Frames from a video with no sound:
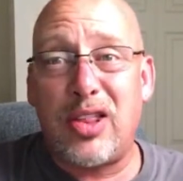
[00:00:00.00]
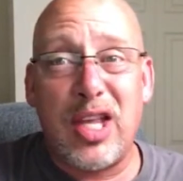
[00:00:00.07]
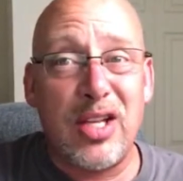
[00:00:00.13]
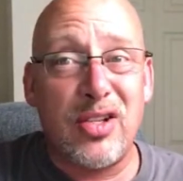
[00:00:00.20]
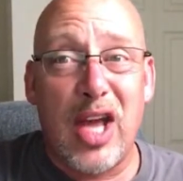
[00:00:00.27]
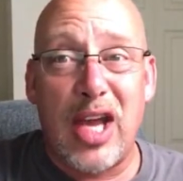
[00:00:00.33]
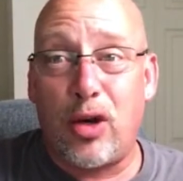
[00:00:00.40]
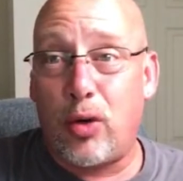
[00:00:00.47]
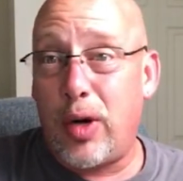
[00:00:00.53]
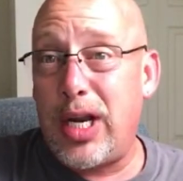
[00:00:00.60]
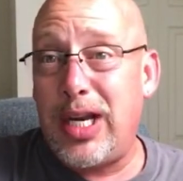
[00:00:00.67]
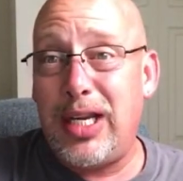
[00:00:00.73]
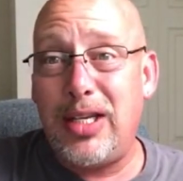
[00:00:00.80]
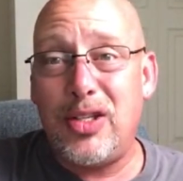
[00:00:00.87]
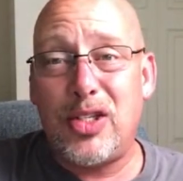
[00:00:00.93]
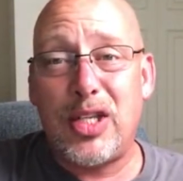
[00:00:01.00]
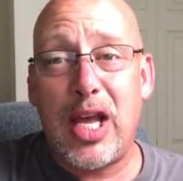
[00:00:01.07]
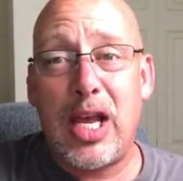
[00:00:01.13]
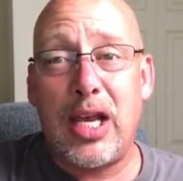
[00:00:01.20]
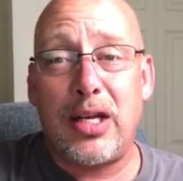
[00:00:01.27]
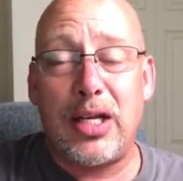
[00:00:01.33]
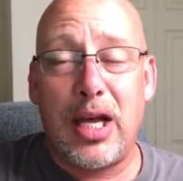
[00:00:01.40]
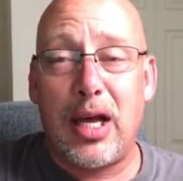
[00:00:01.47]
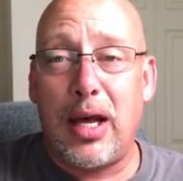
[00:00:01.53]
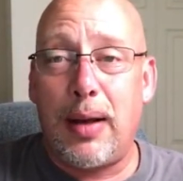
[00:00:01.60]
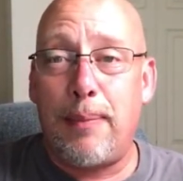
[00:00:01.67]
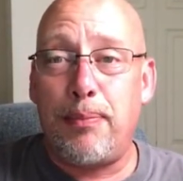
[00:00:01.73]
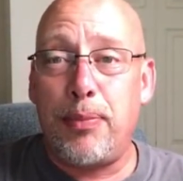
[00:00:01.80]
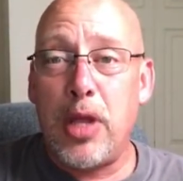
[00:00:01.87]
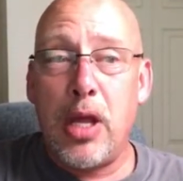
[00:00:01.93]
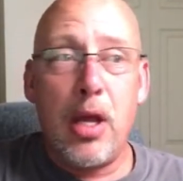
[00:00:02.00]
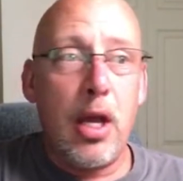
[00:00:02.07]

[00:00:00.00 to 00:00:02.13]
things like greens and, um,